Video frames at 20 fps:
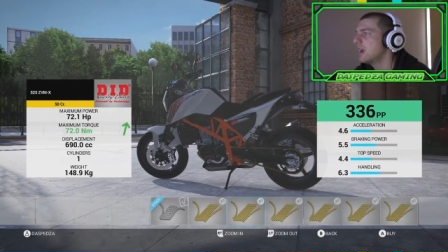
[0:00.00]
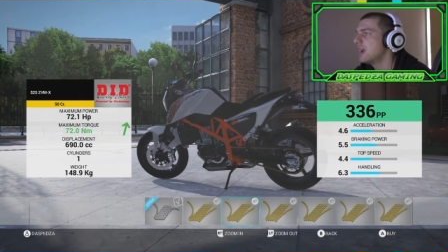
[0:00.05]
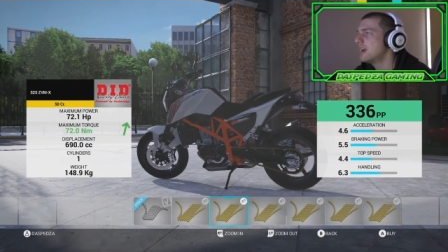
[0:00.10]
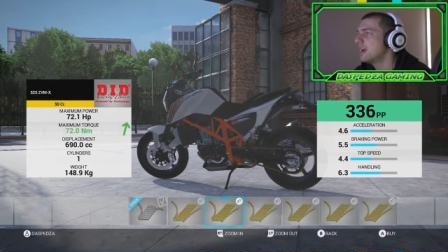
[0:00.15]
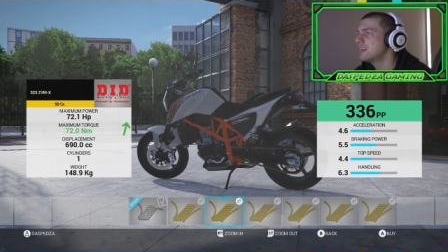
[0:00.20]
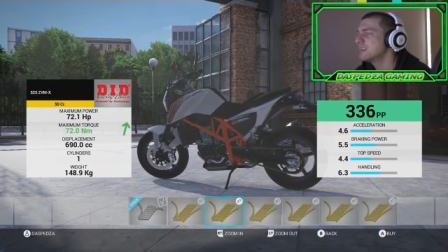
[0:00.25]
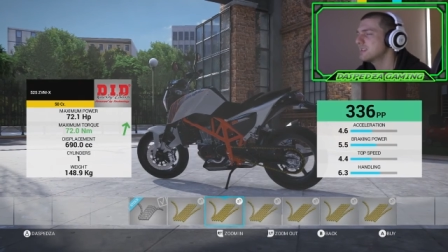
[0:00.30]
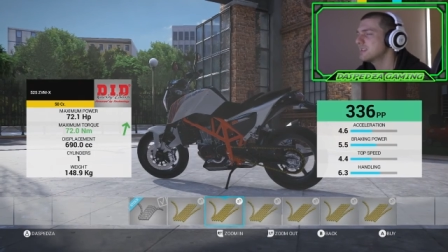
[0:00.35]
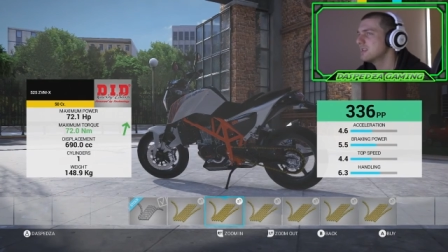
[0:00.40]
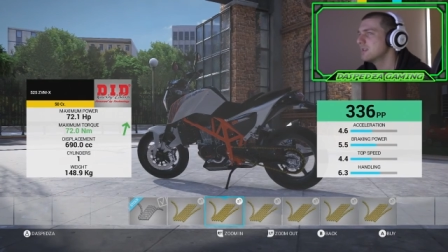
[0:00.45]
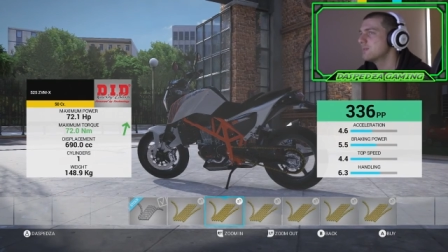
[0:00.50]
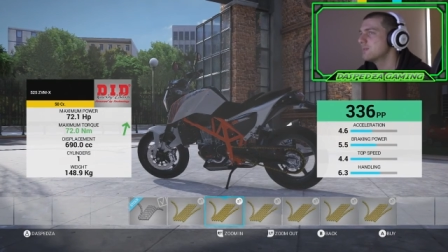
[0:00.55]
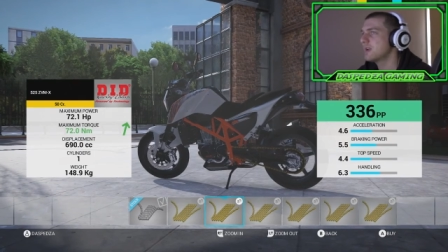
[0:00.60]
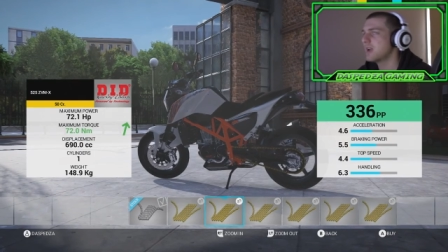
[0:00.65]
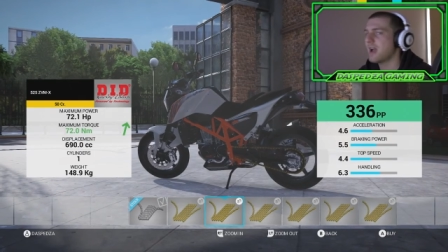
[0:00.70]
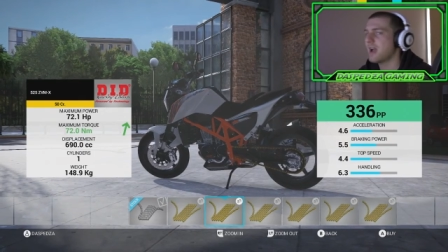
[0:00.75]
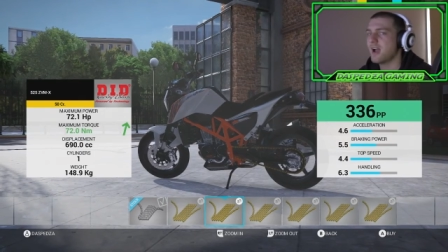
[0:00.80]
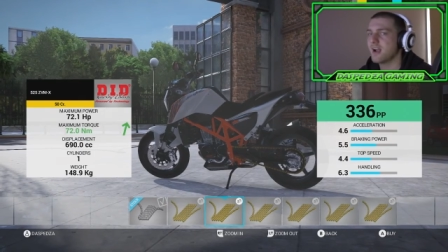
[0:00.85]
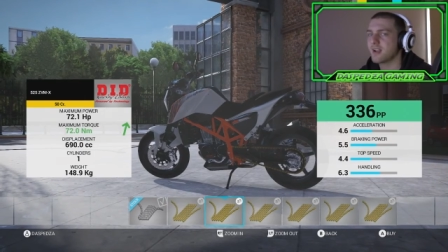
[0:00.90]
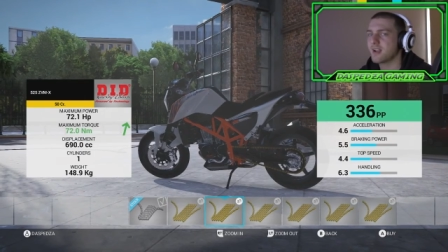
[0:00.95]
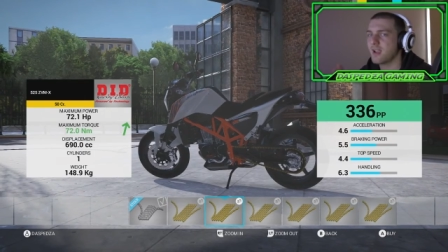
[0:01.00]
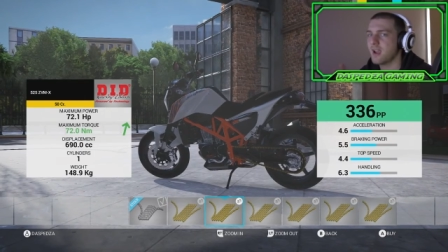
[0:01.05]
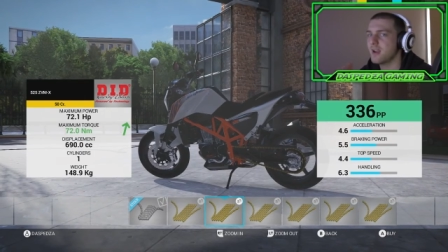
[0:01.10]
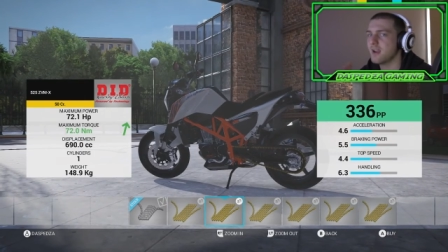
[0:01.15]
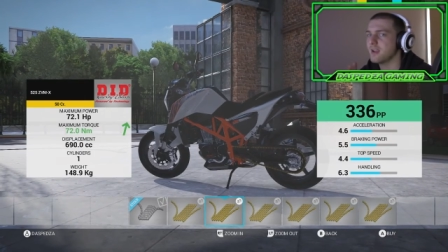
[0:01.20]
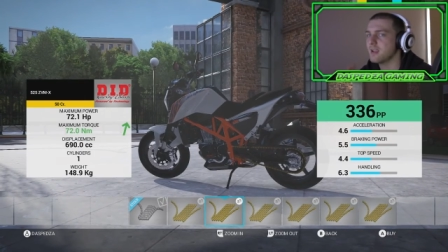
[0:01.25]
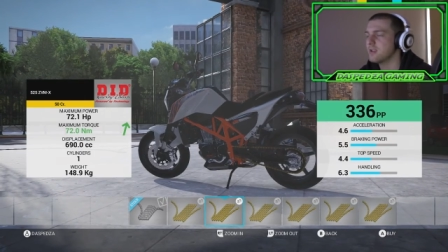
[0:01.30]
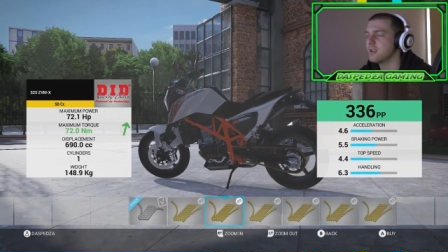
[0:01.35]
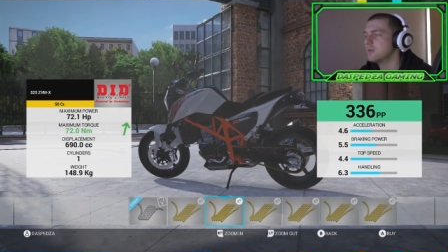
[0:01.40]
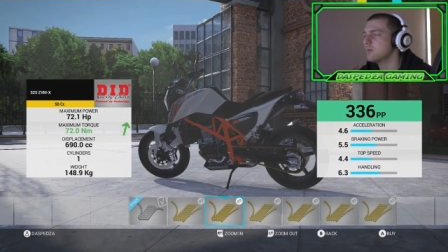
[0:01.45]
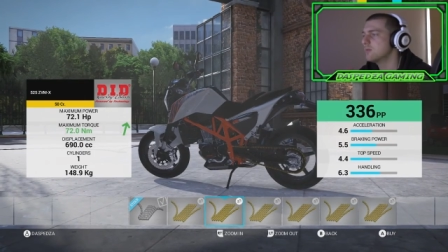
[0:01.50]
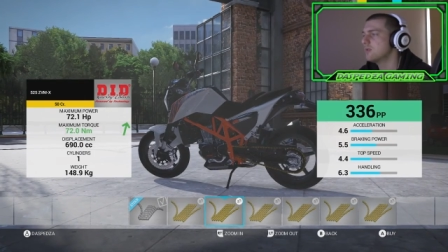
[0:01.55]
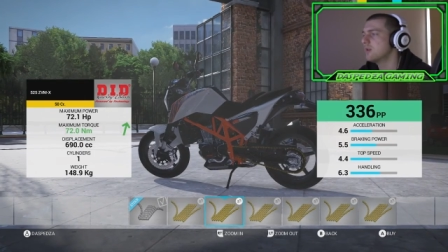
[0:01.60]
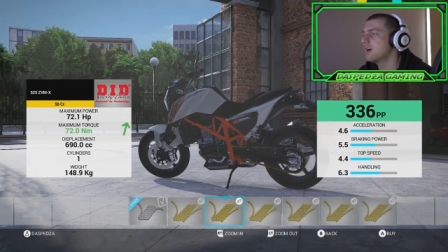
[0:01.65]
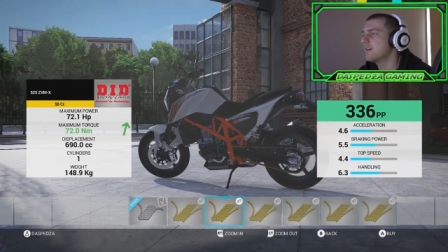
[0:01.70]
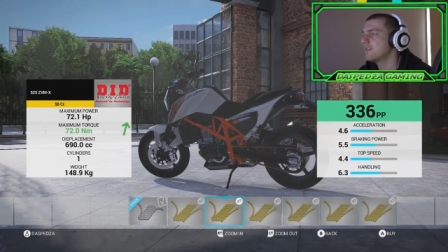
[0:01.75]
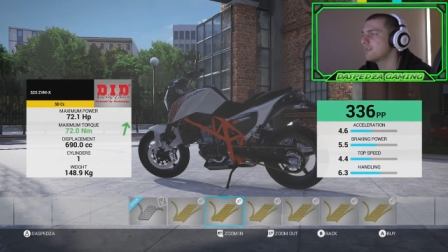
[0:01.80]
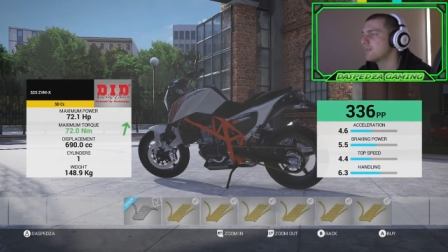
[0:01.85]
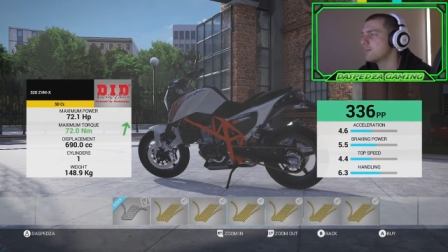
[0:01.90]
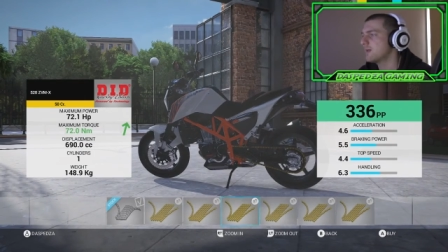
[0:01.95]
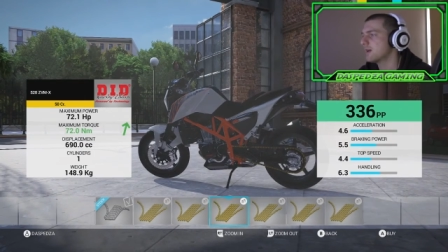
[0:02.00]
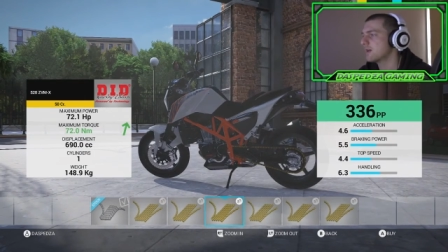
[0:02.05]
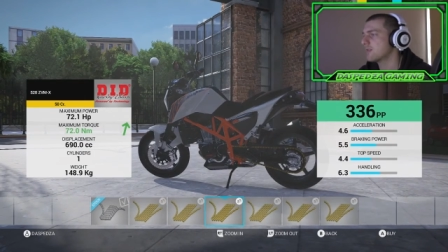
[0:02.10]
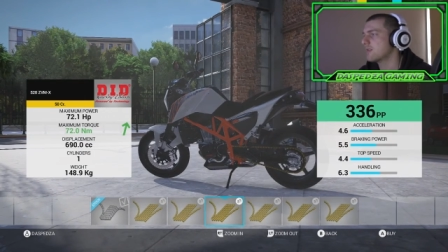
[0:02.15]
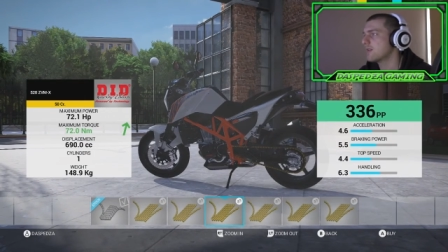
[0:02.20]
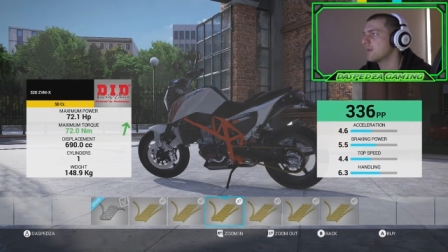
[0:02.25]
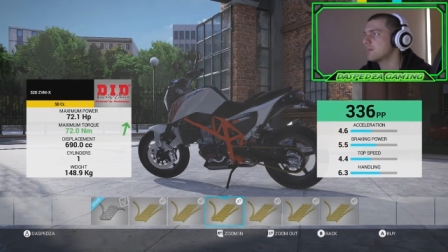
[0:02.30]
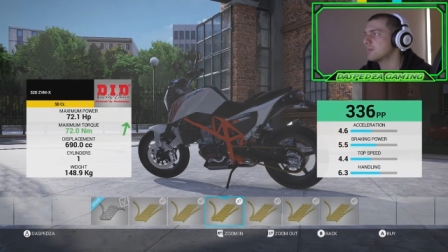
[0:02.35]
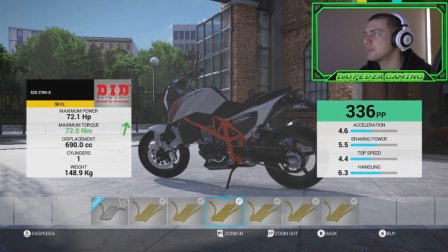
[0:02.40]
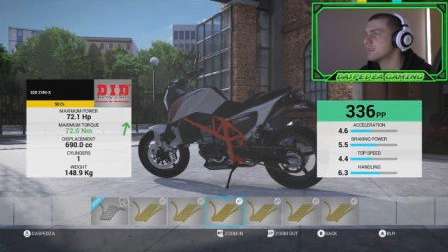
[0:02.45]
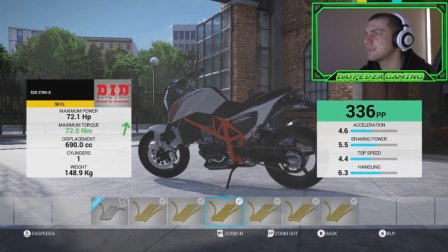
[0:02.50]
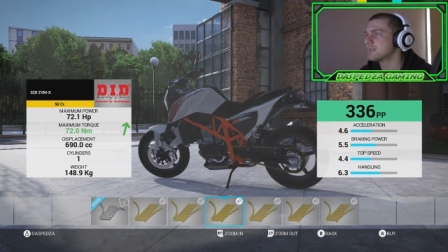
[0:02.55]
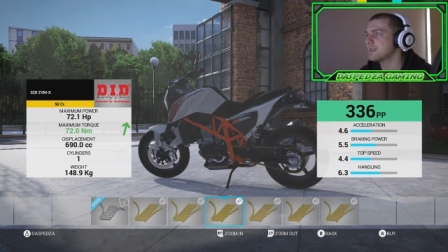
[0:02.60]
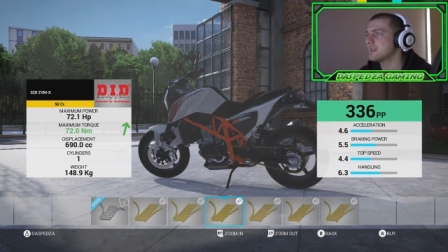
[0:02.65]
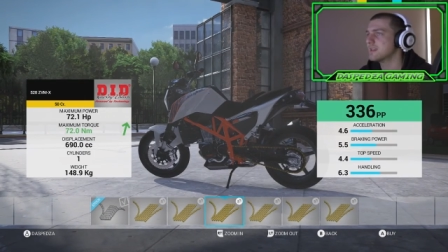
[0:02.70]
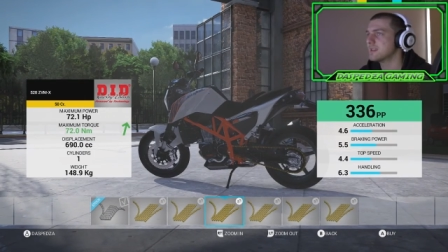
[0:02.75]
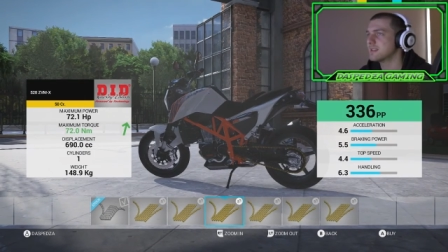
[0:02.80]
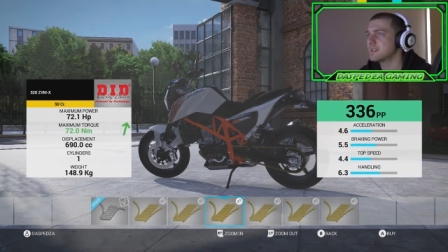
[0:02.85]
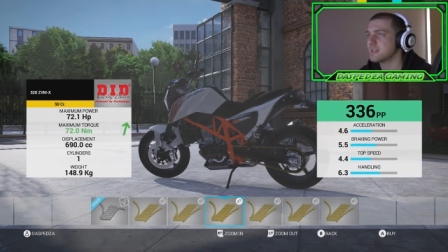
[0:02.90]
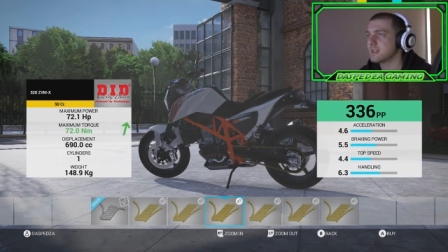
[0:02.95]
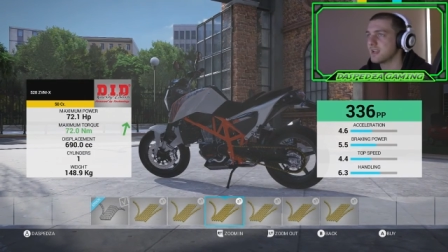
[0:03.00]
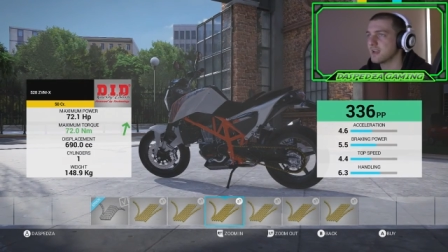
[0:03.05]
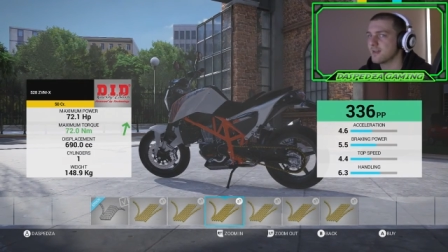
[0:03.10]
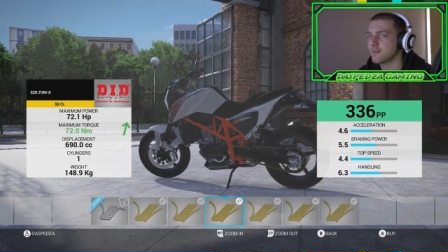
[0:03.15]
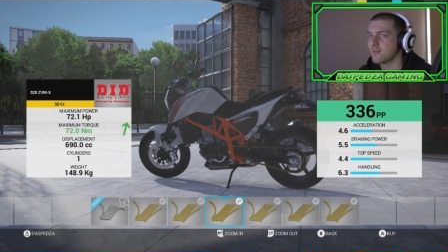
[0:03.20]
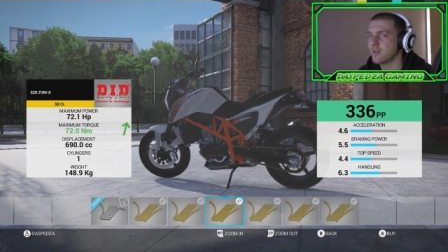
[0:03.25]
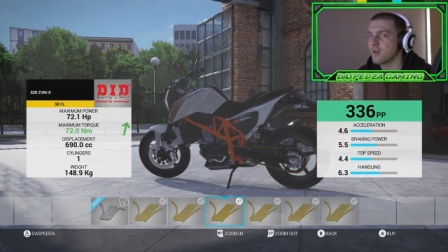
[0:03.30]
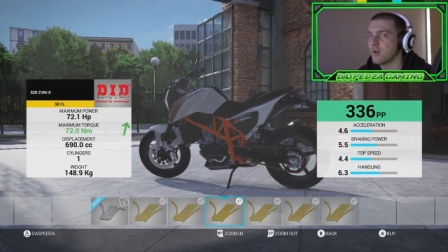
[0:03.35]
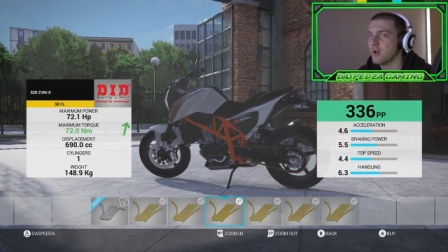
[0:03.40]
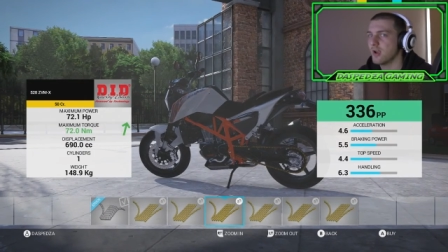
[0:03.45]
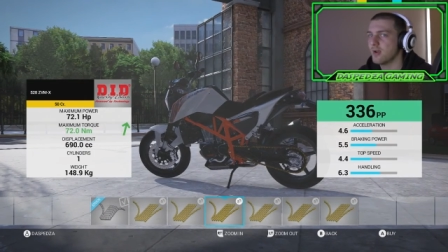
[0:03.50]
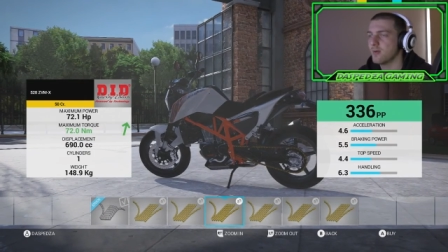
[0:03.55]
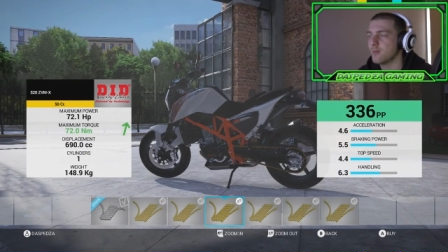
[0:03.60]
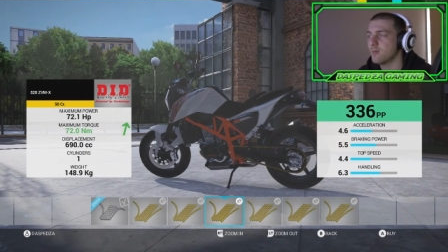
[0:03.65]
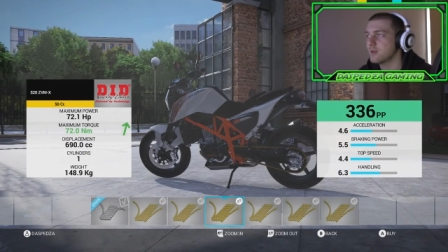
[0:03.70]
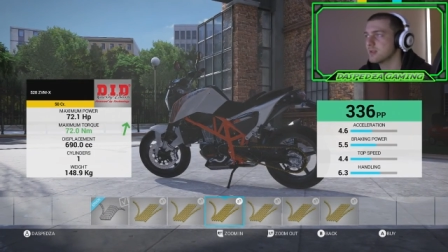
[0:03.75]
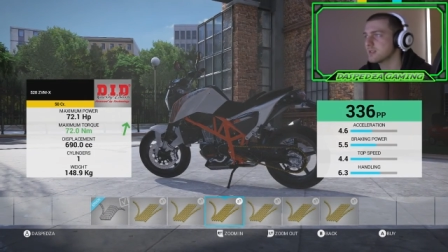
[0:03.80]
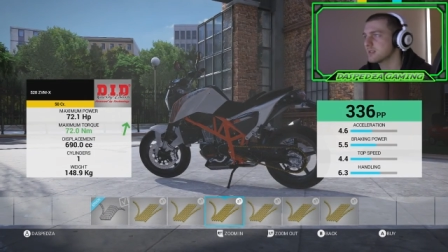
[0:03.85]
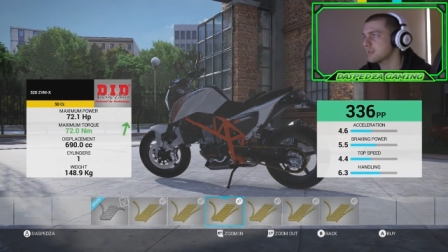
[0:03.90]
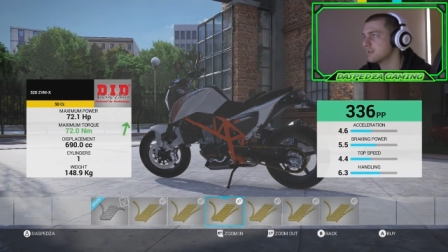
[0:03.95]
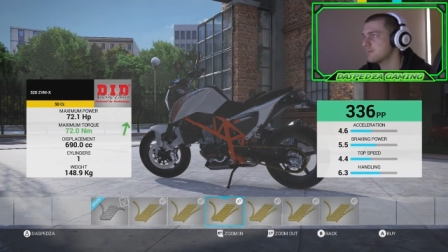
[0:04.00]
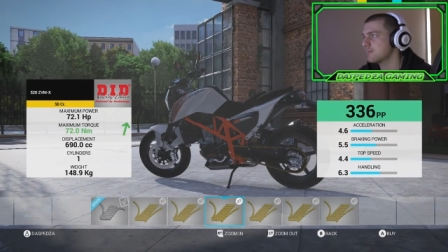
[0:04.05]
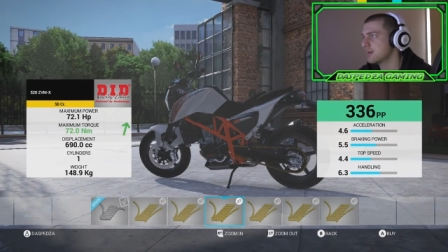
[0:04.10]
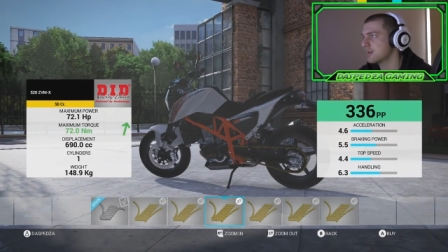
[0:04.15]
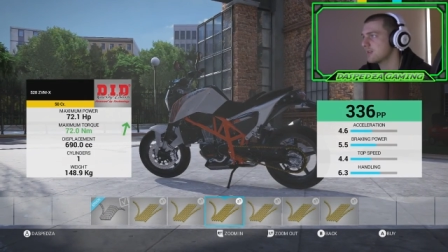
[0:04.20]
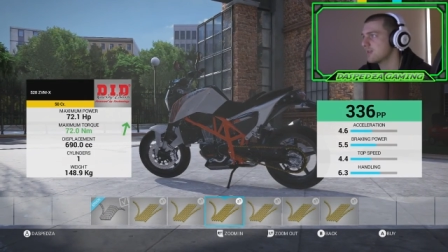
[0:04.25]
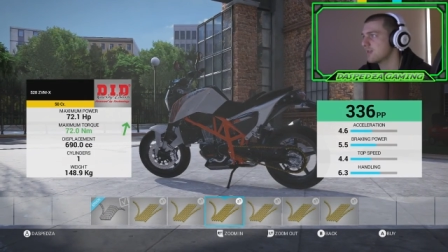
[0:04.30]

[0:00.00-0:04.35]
It is a little bit arcadey. You will have to muck around with the settings to get it right. Once I muck